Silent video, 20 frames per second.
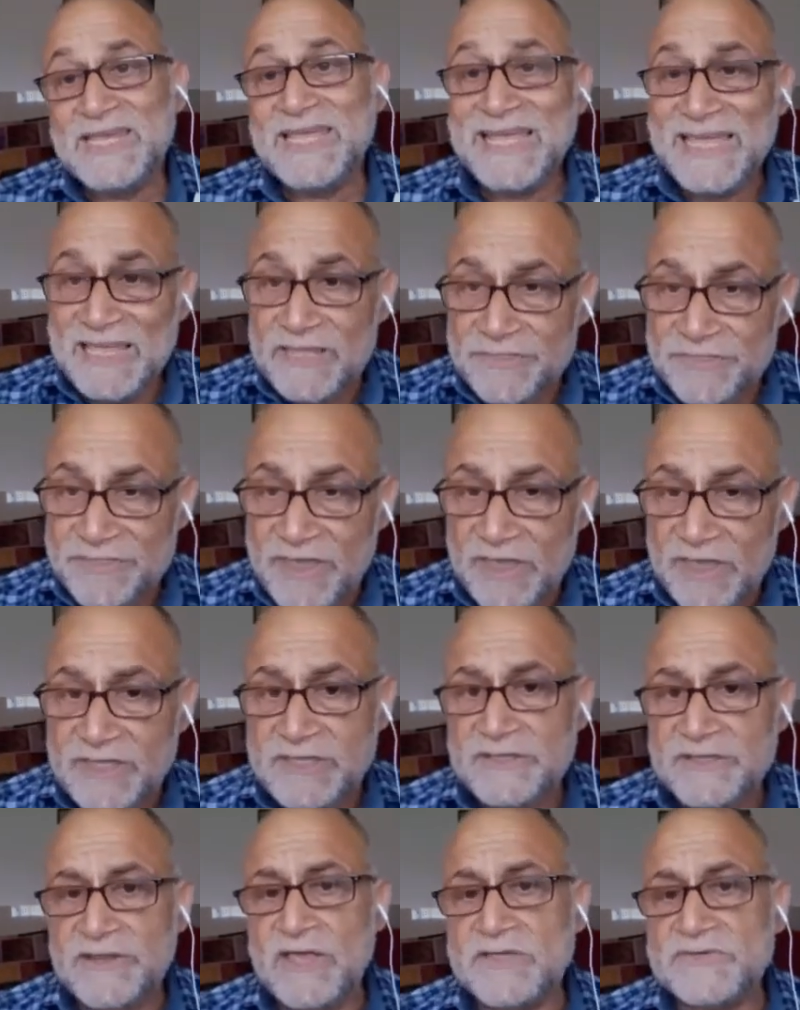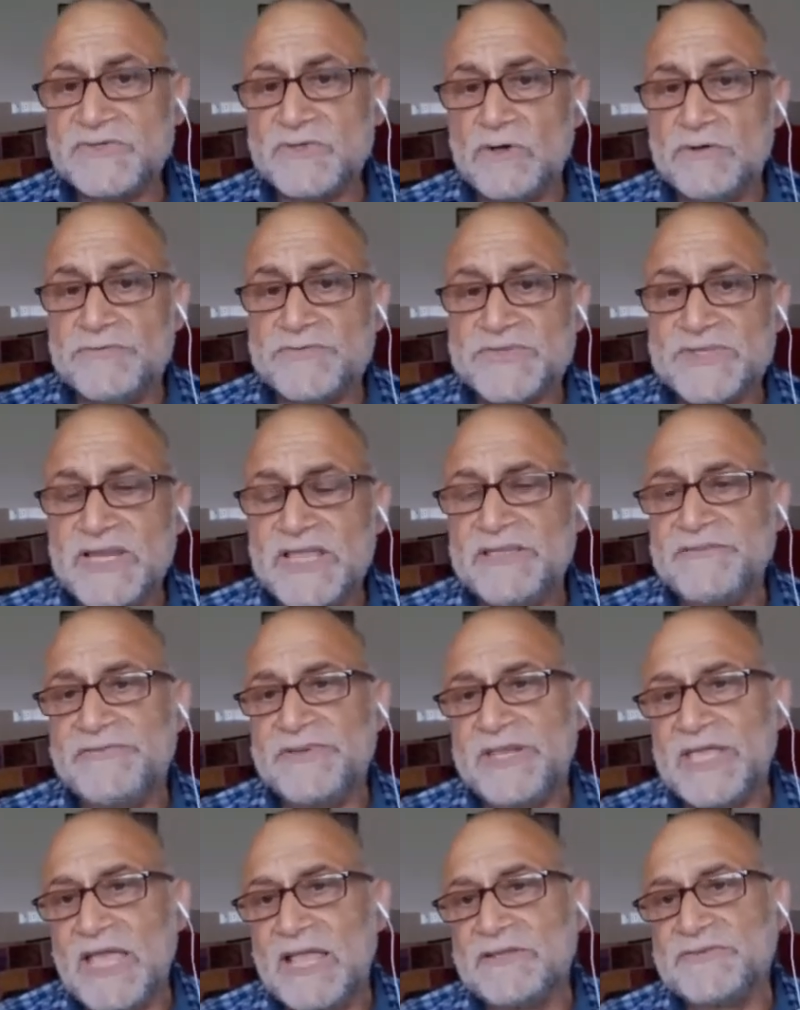in the eras of
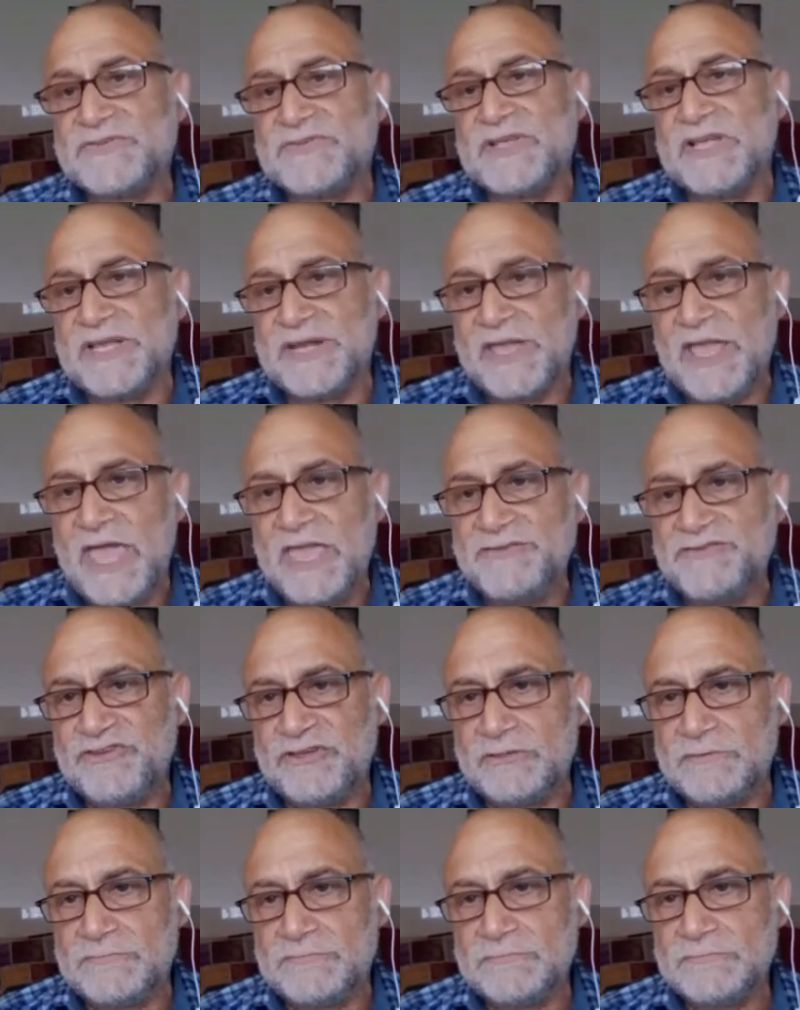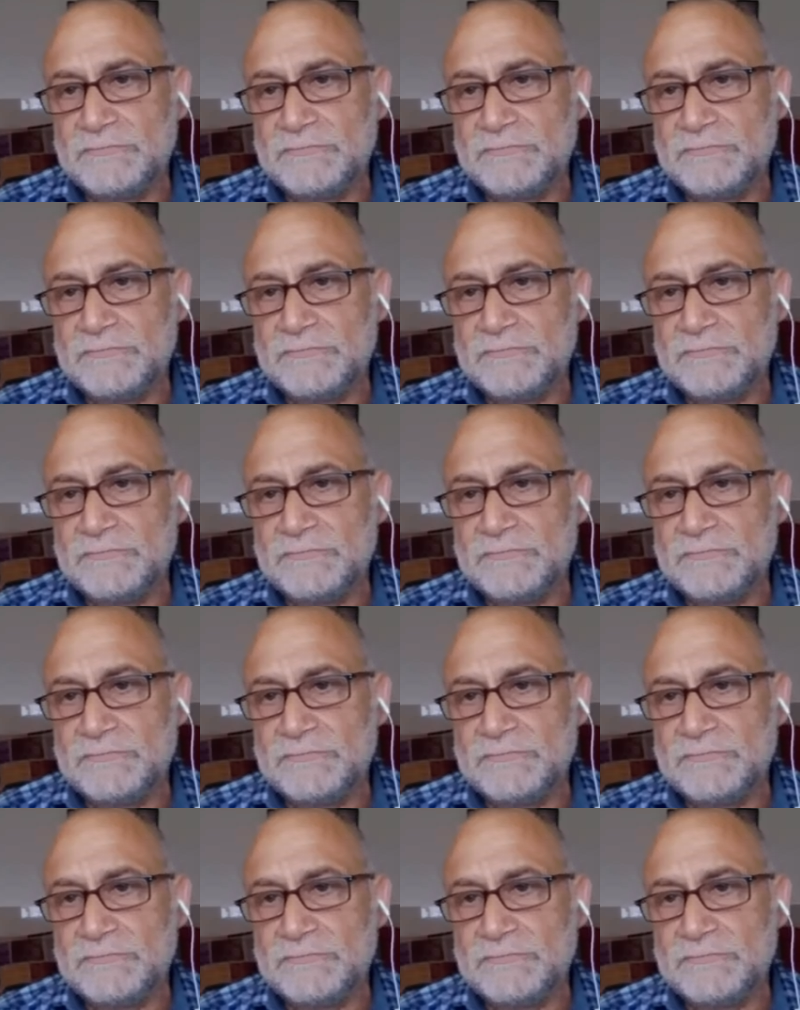slavery and segregation.